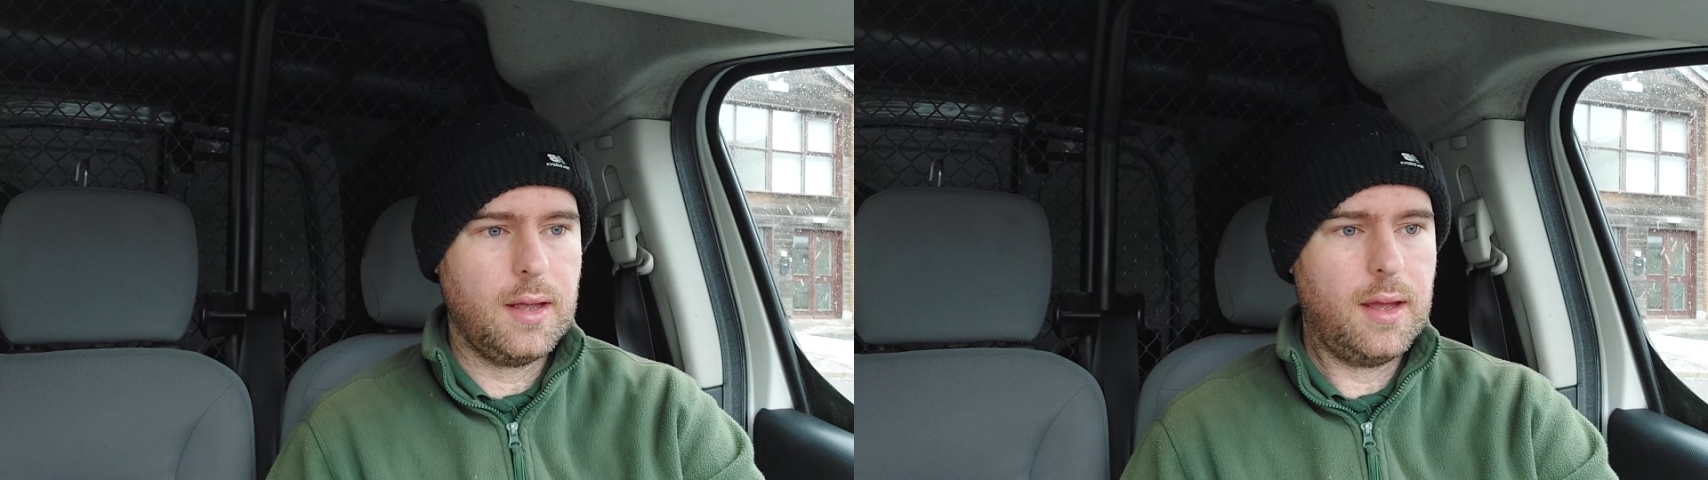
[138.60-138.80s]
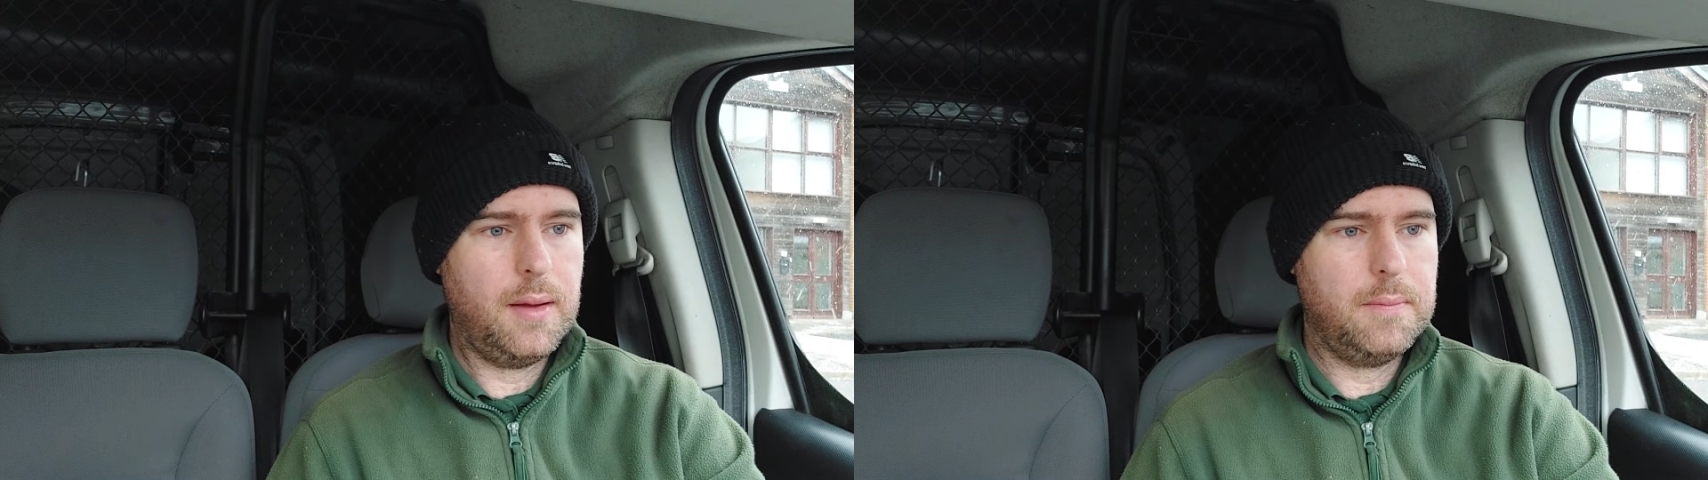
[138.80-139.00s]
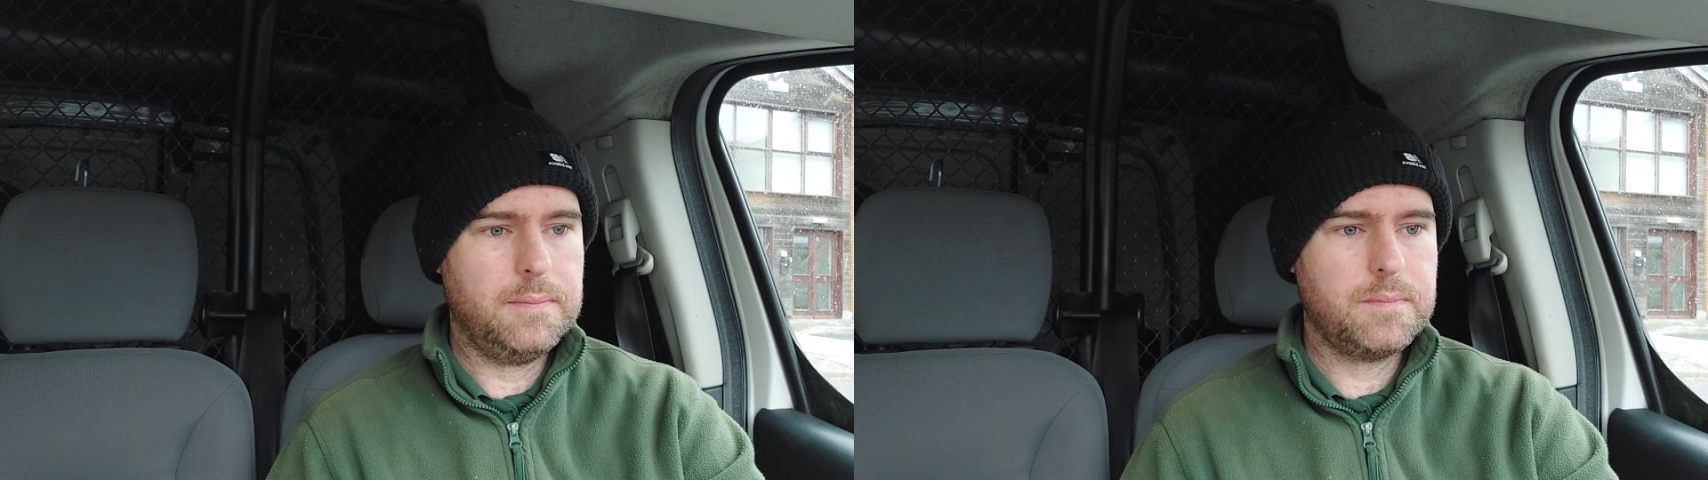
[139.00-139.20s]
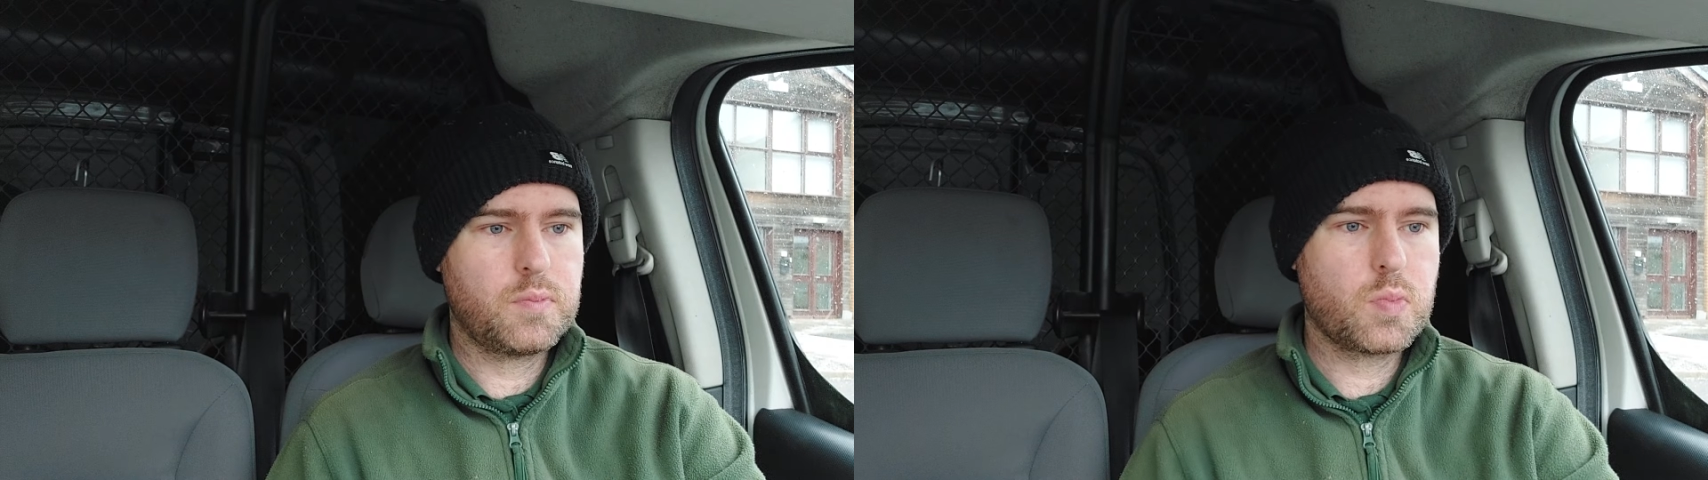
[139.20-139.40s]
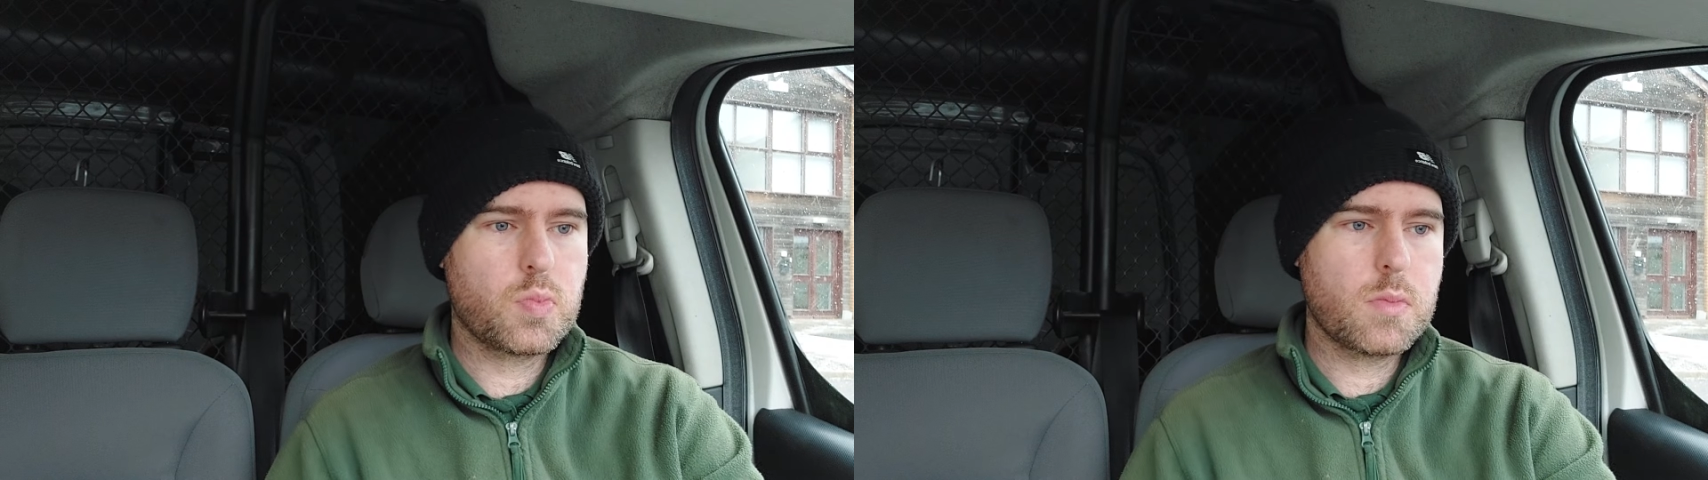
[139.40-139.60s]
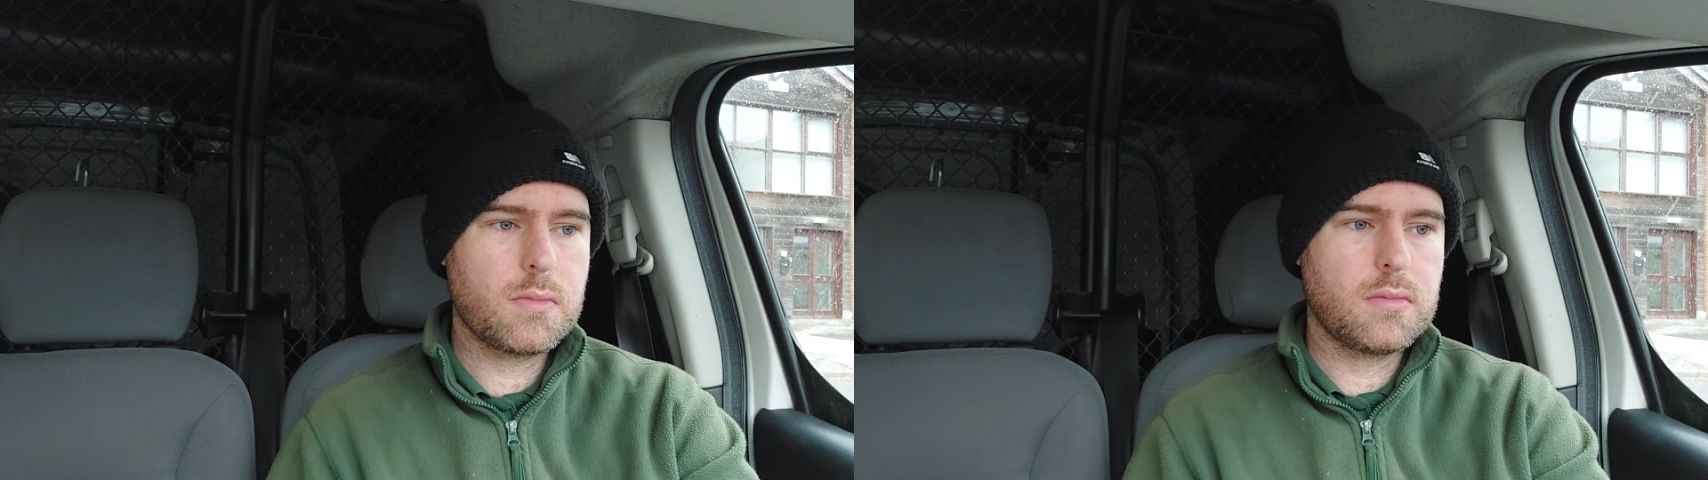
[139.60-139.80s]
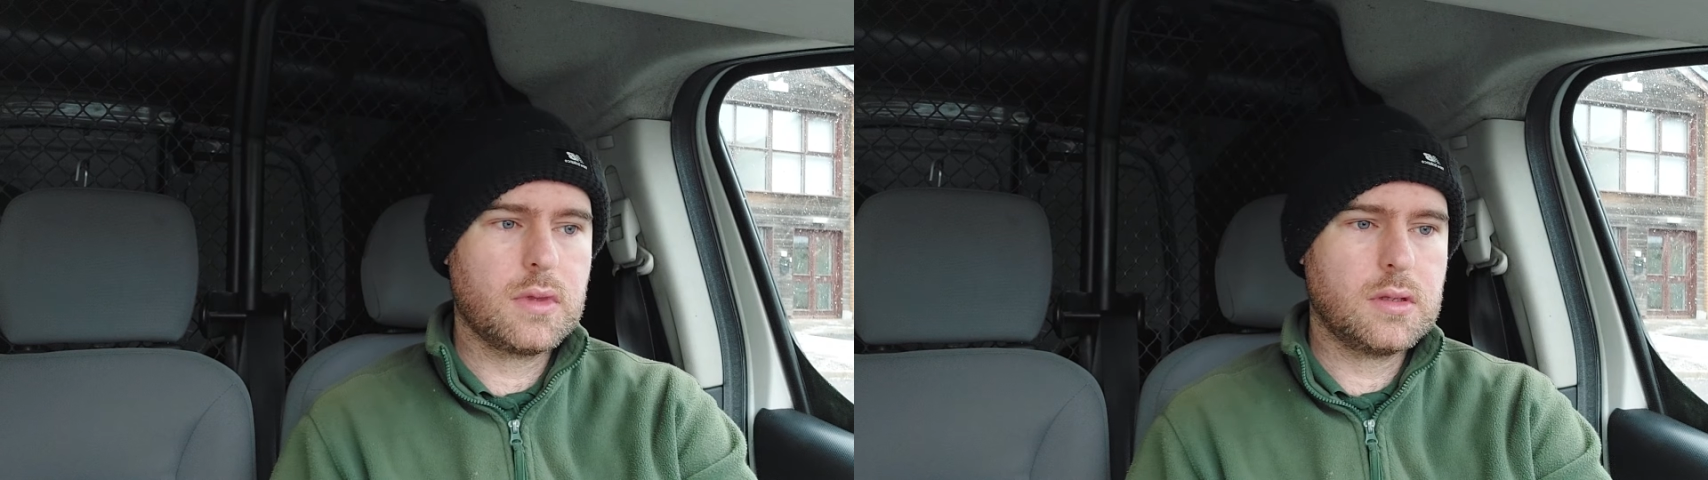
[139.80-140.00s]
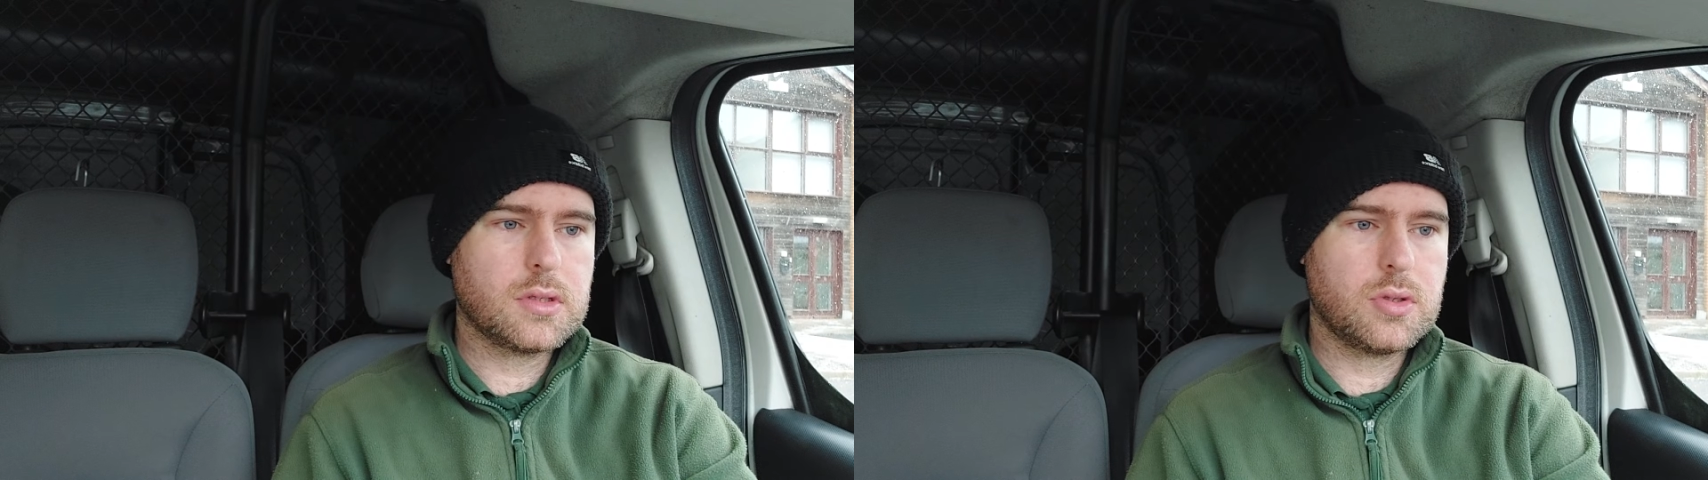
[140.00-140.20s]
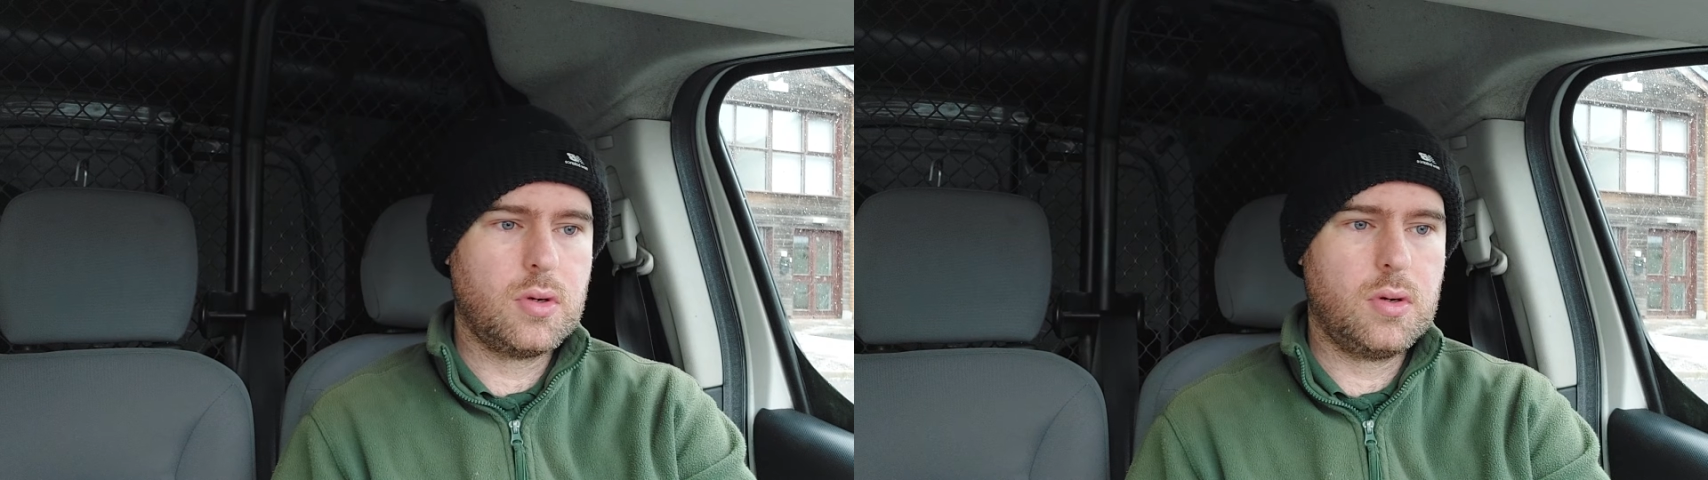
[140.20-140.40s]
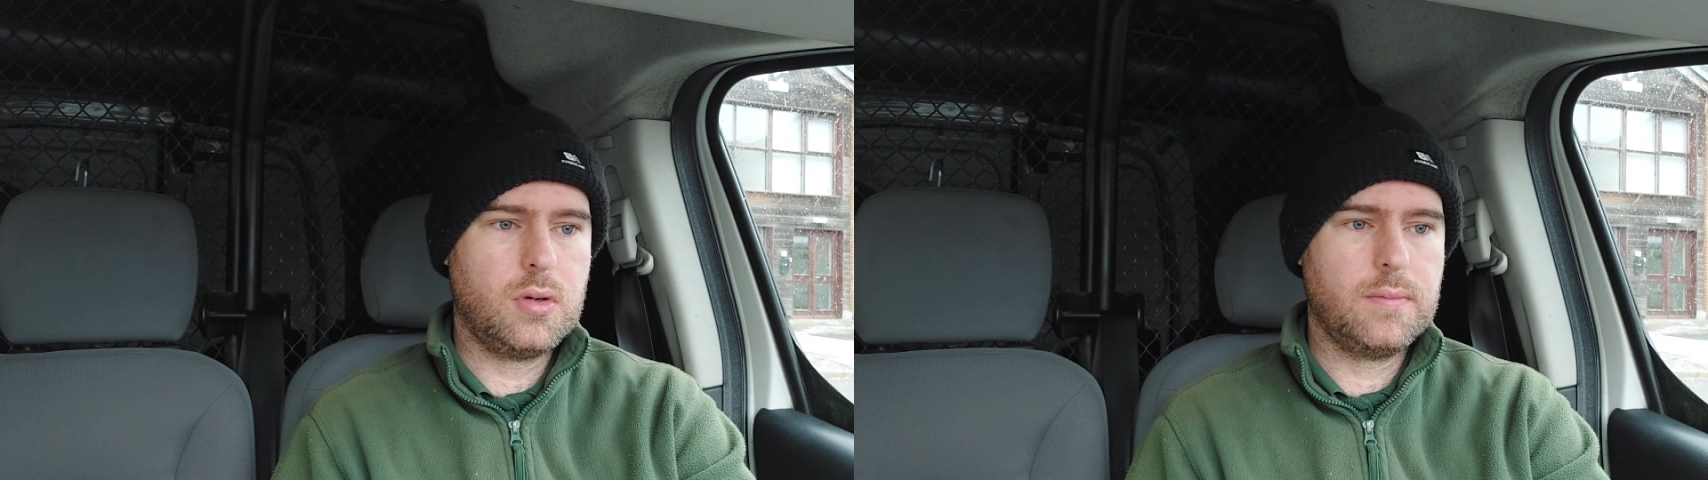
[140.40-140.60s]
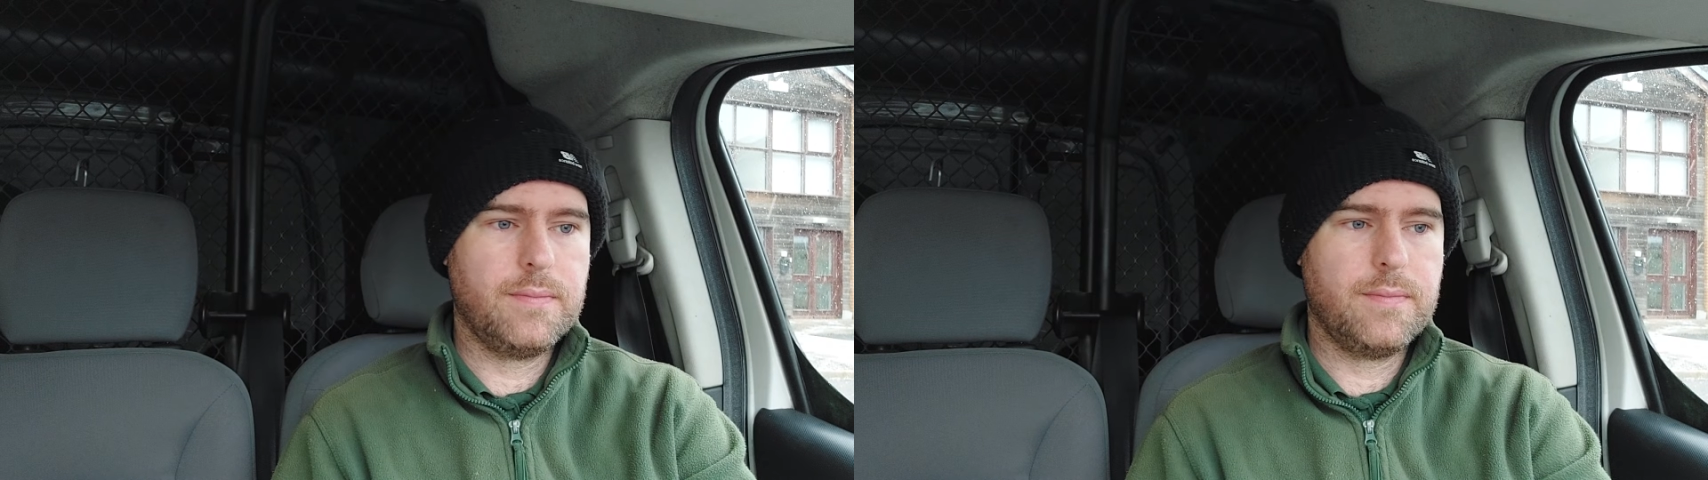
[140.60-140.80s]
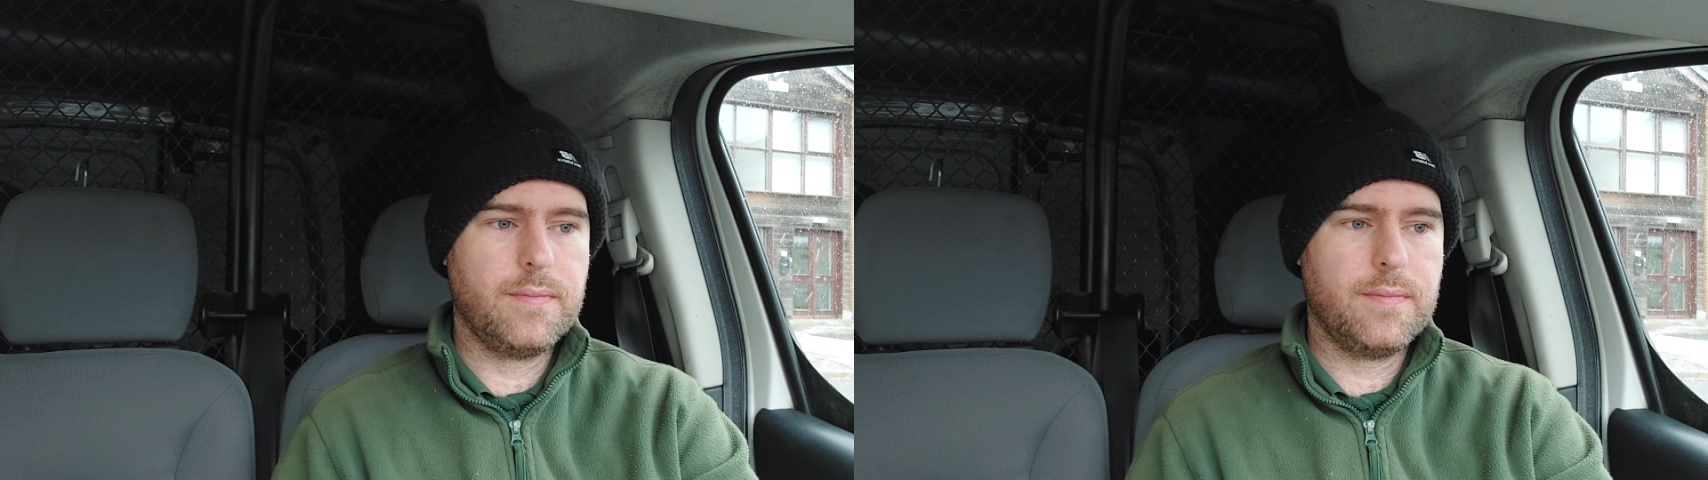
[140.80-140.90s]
Um, so